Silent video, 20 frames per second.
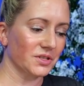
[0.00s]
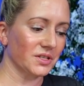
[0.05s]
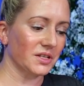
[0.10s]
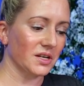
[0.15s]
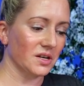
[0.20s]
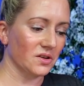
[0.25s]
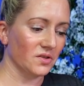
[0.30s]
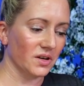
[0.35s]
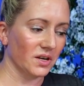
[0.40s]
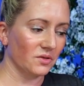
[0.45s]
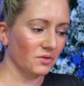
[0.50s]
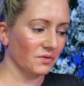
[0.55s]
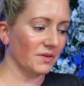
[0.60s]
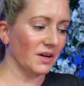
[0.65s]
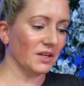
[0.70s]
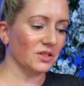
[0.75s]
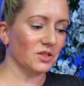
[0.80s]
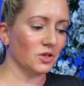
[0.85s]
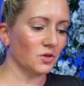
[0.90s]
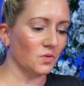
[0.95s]
stearate, we've
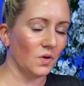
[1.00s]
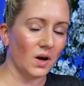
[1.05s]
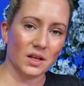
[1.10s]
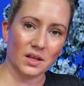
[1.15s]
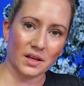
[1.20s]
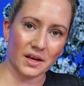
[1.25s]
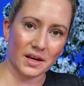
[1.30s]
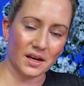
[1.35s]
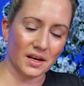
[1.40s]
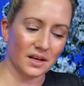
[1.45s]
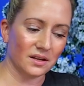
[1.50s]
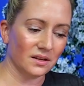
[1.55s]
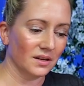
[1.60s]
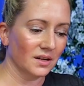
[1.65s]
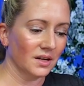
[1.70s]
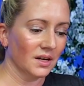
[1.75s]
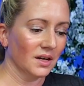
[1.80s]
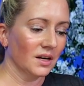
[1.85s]
got squalane,